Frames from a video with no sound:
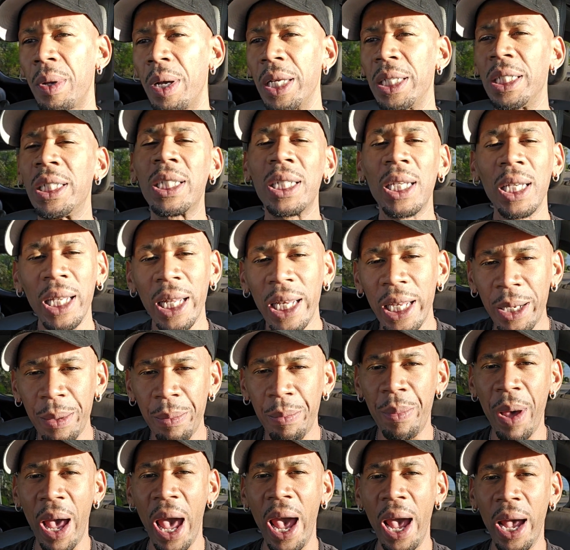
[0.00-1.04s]
I
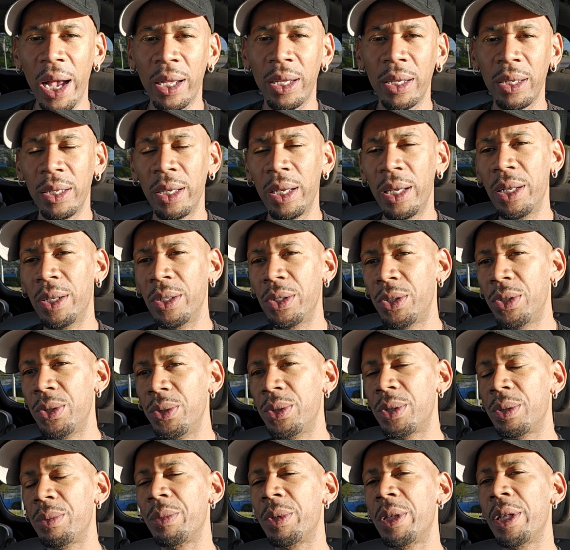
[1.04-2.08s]
slid back
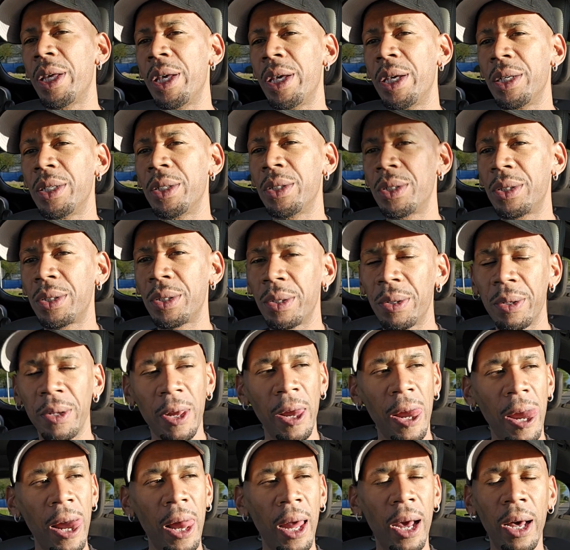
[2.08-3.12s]
into some things
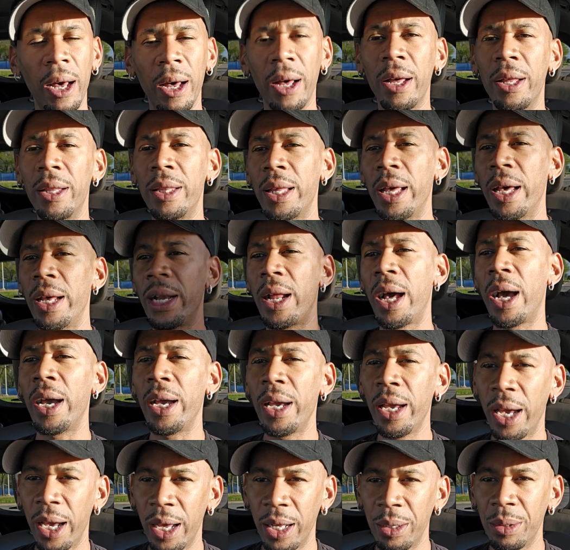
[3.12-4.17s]
that I
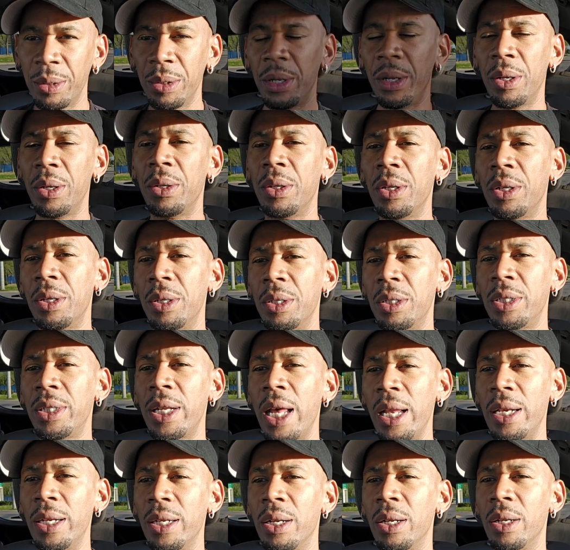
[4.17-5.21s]
had
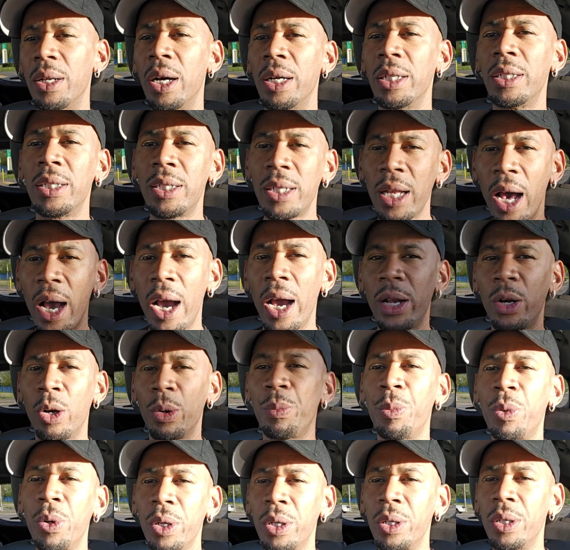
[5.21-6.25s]
set aside or
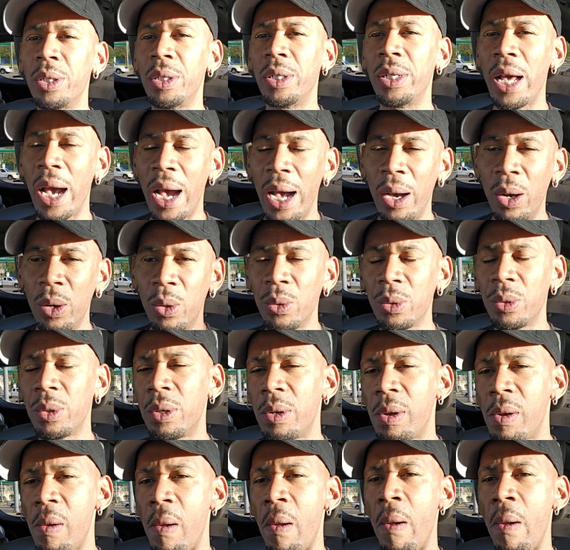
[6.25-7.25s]
put down.